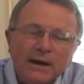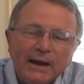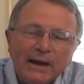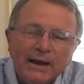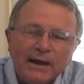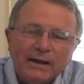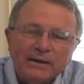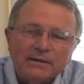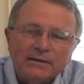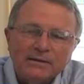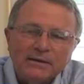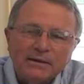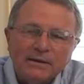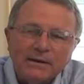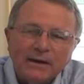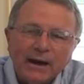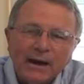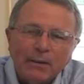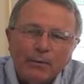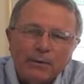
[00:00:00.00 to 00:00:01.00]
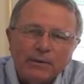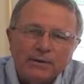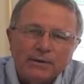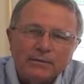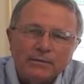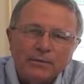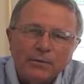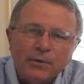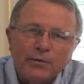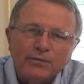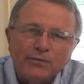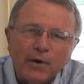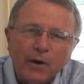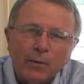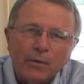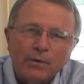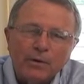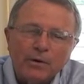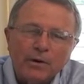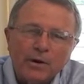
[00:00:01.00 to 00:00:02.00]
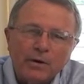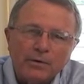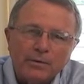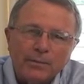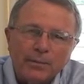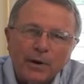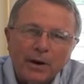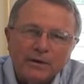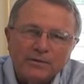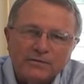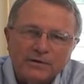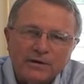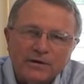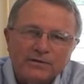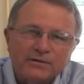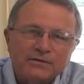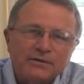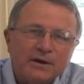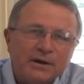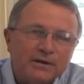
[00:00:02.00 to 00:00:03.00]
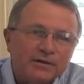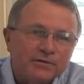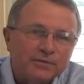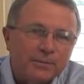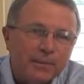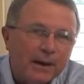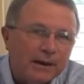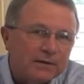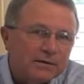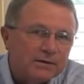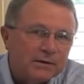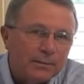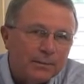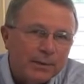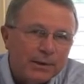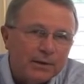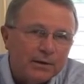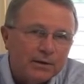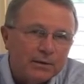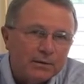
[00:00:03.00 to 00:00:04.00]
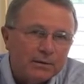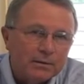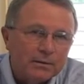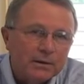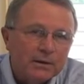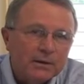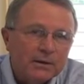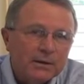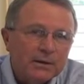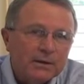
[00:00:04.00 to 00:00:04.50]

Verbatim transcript: and uh, how we can move forward on the process. Expect a bill